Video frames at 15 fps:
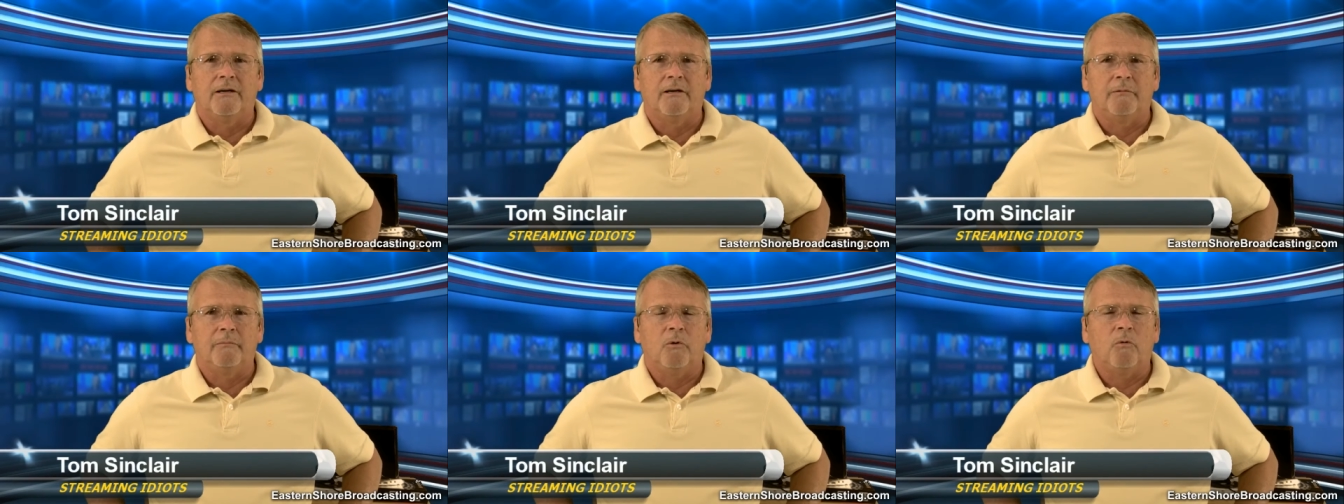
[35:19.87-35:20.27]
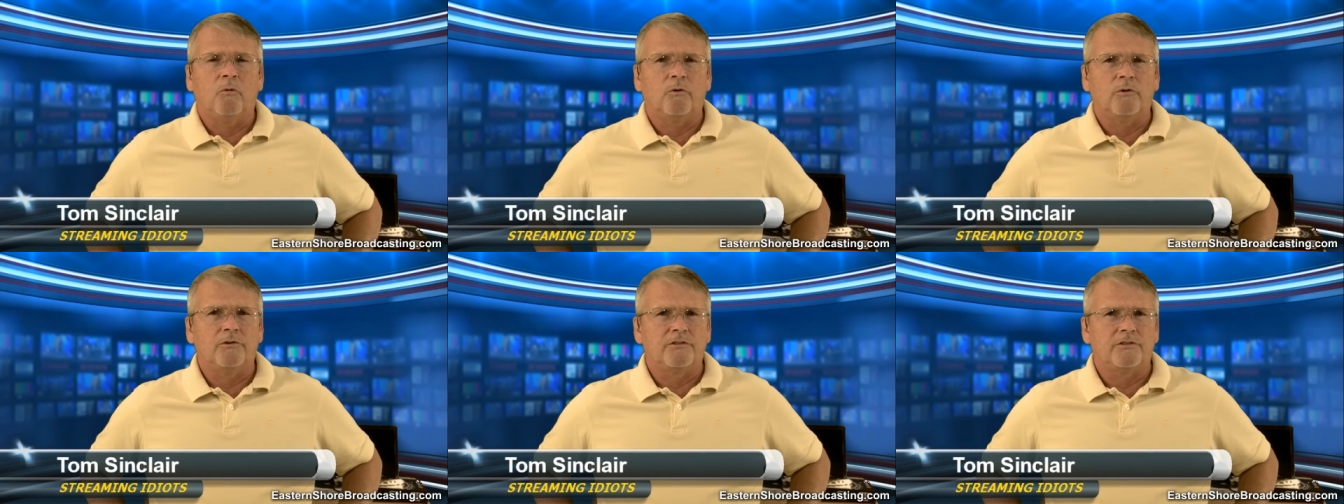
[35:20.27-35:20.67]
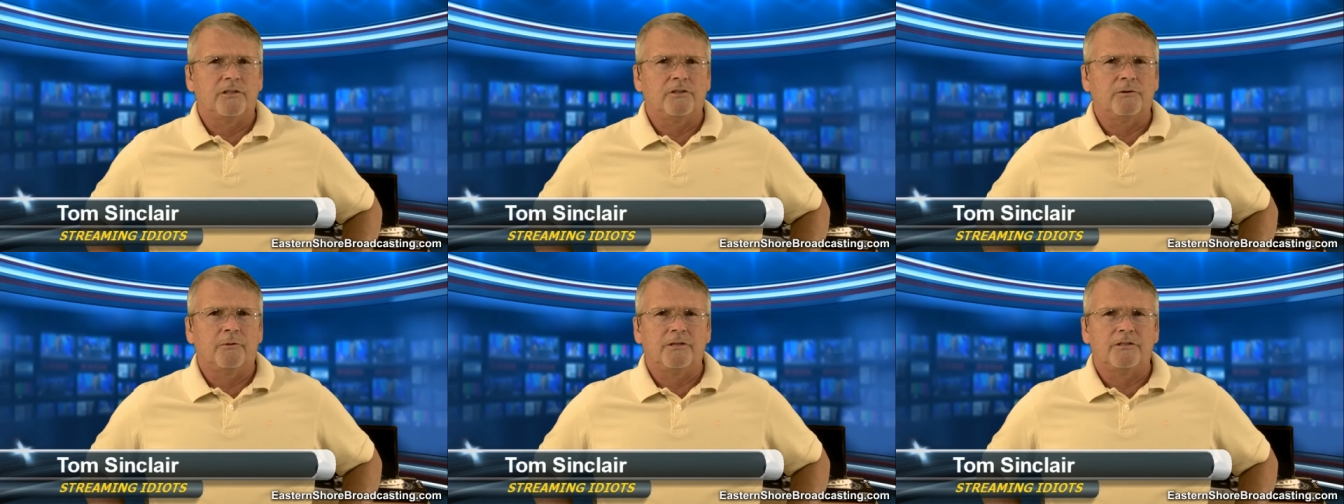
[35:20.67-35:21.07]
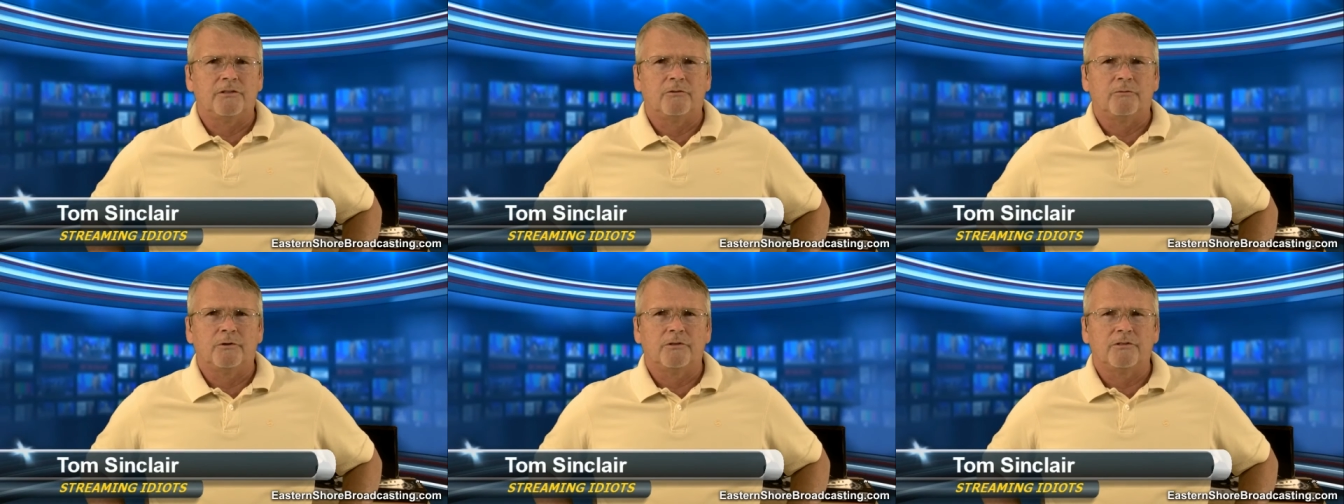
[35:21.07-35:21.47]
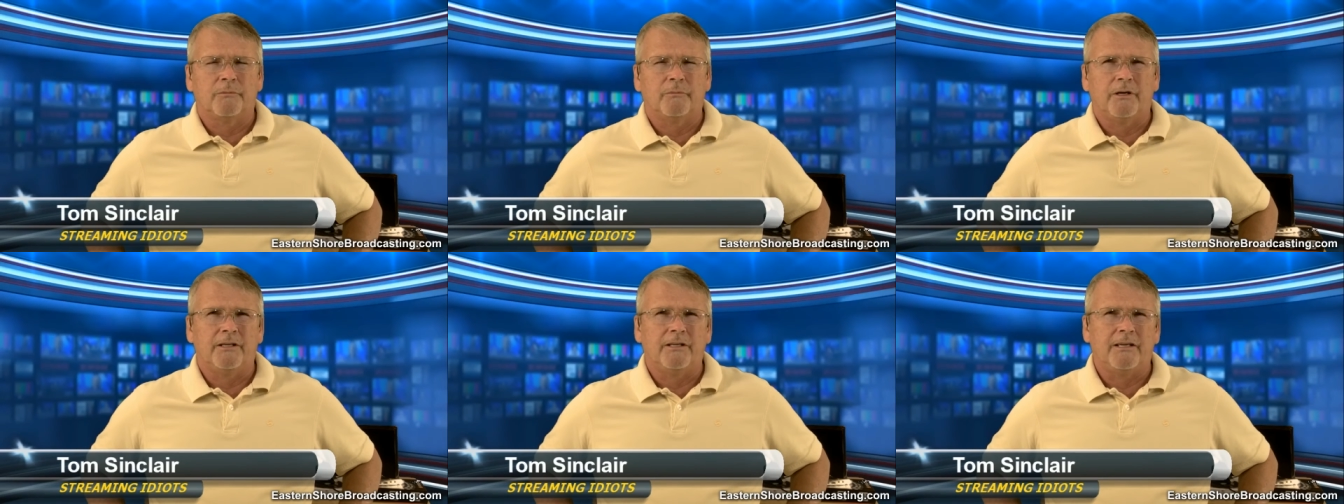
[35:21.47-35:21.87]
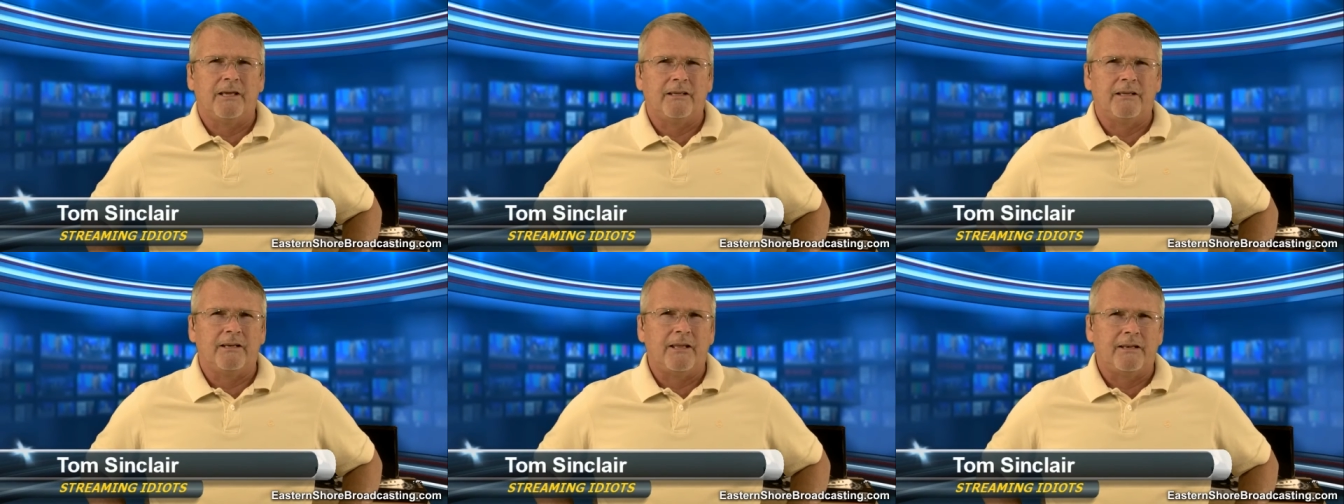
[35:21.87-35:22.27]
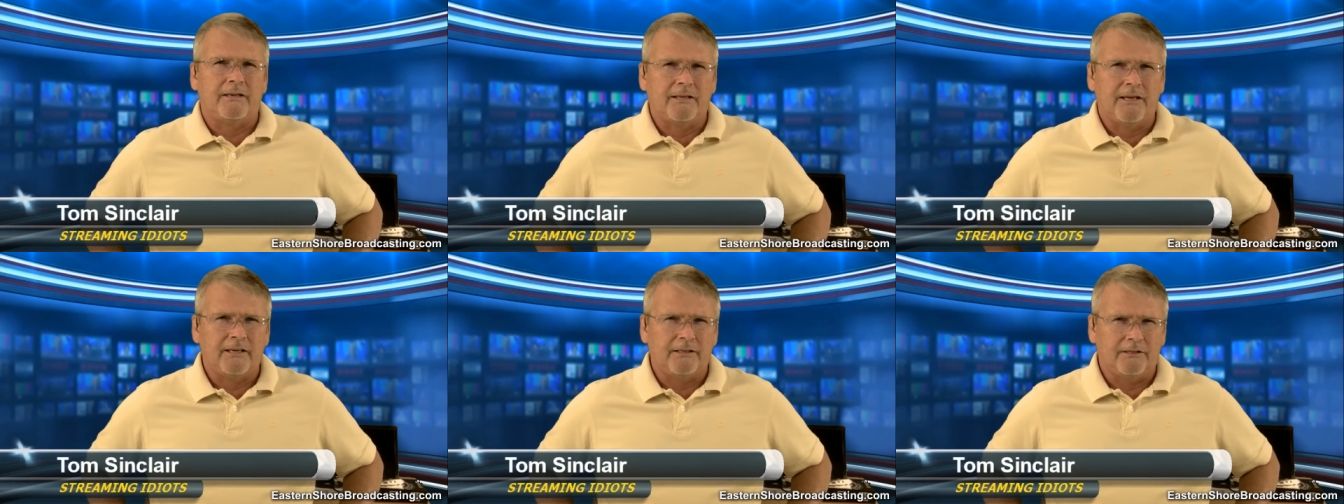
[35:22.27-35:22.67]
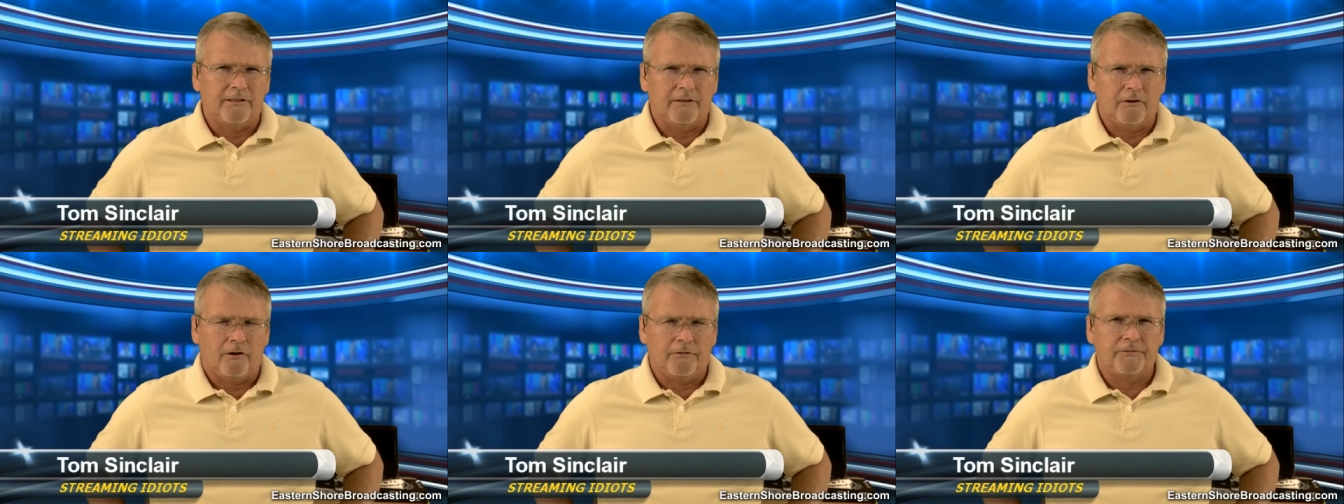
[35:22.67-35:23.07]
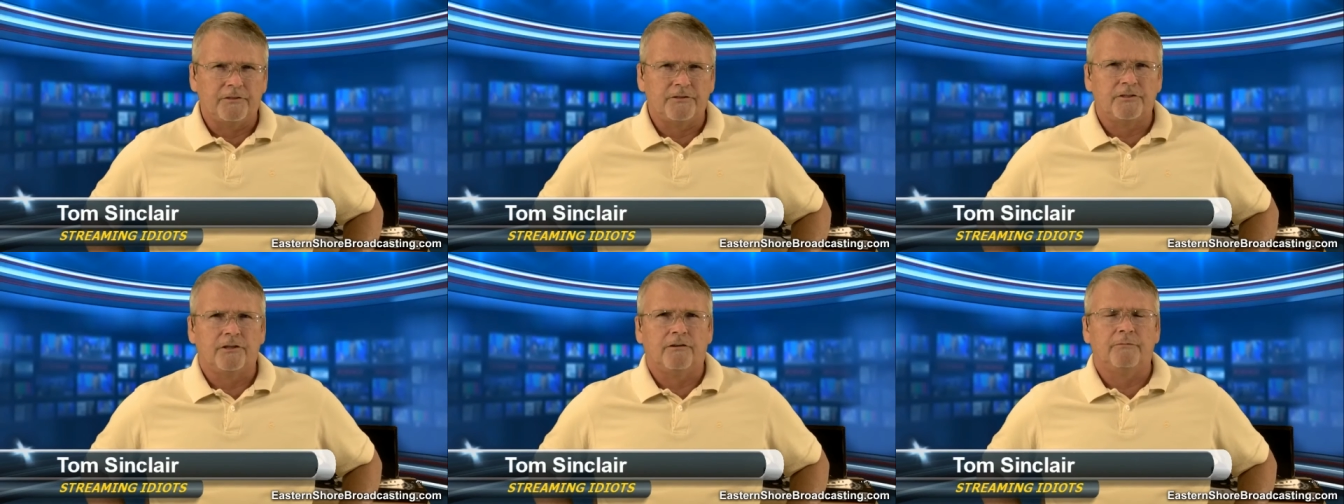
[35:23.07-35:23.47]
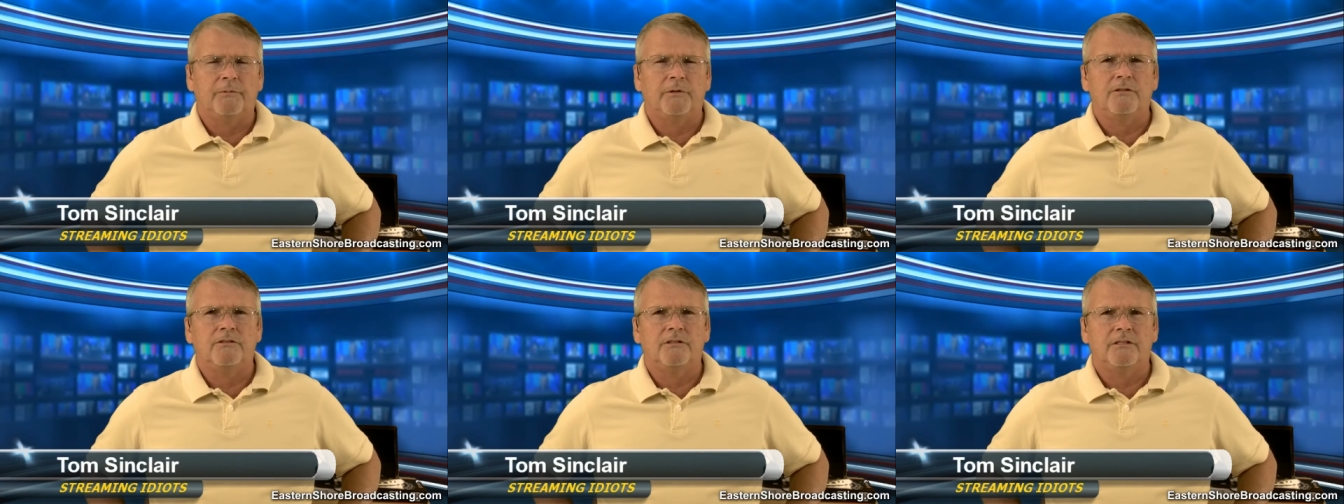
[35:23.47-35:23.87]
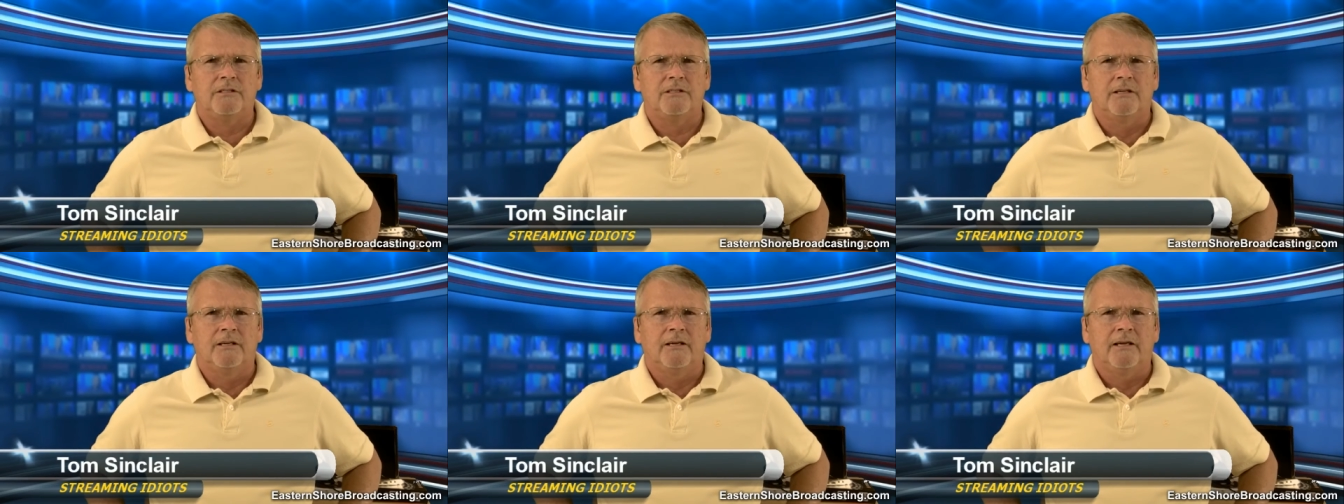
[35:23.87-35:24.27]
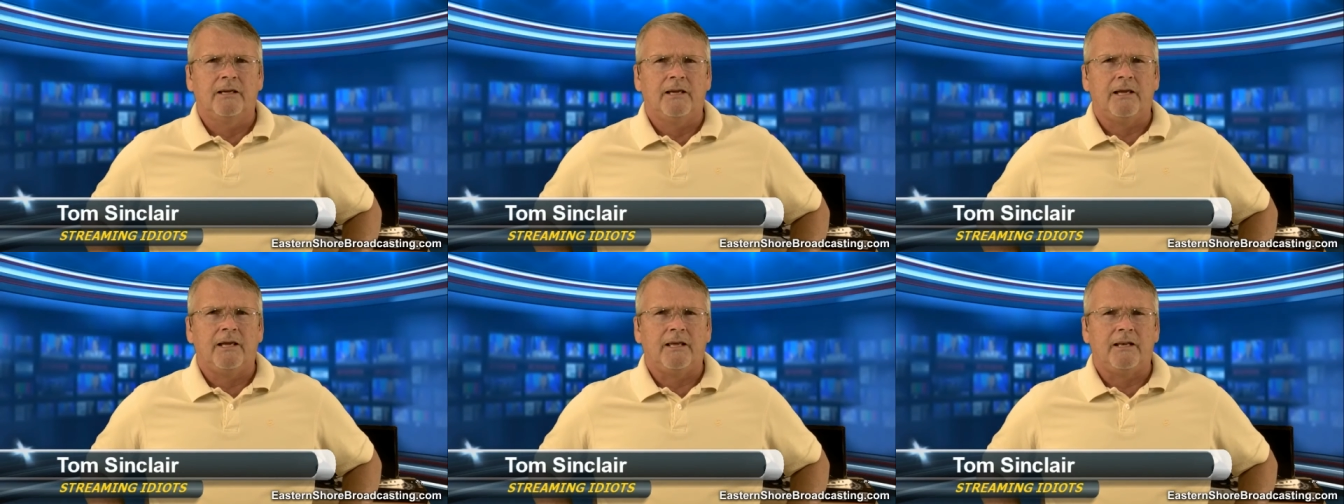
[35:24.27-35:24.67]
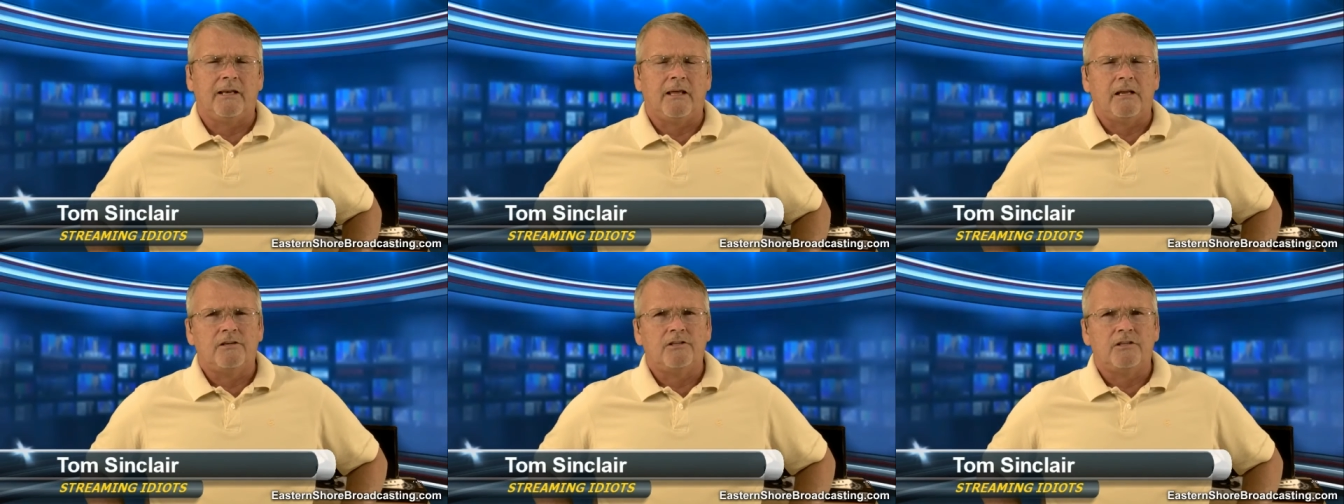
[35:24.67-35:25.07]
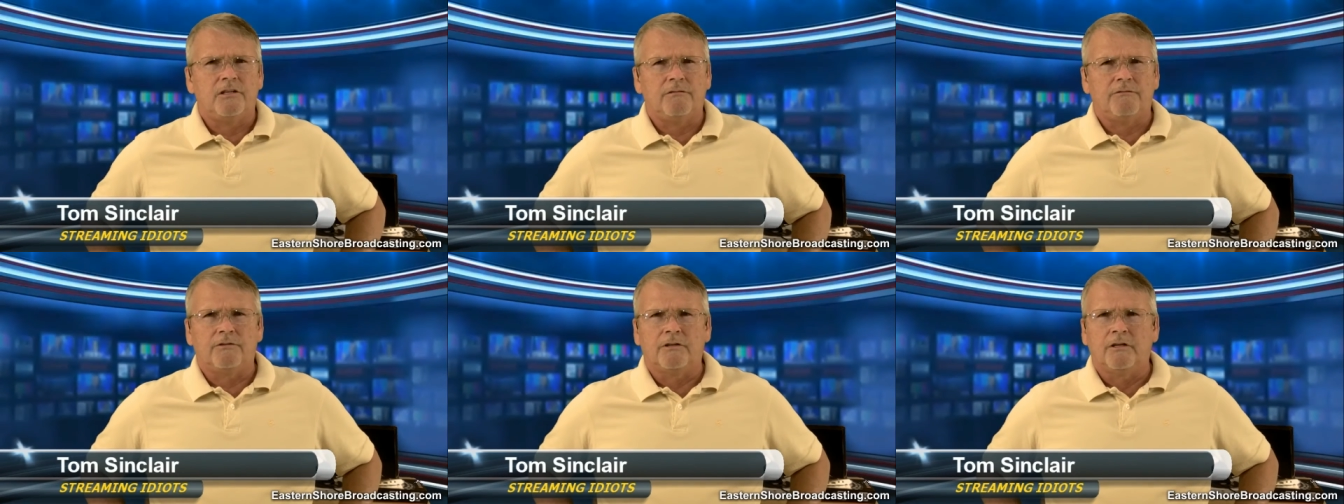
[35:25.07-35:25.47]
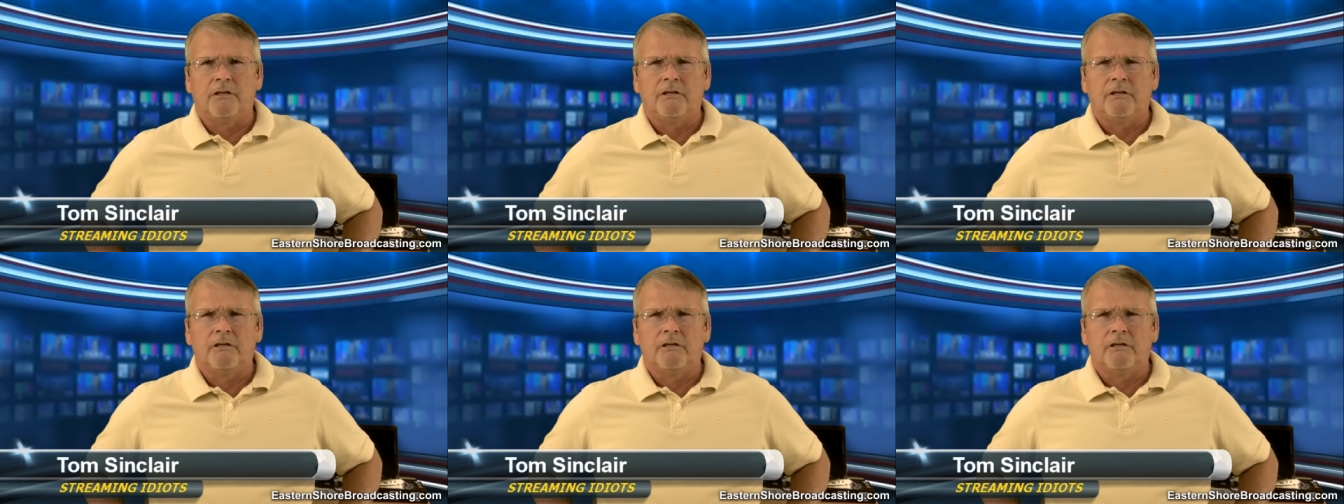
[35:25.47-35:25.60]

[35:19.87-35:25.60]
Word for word: Or situations where somebody had taken an off-the-shelf PC and achieved,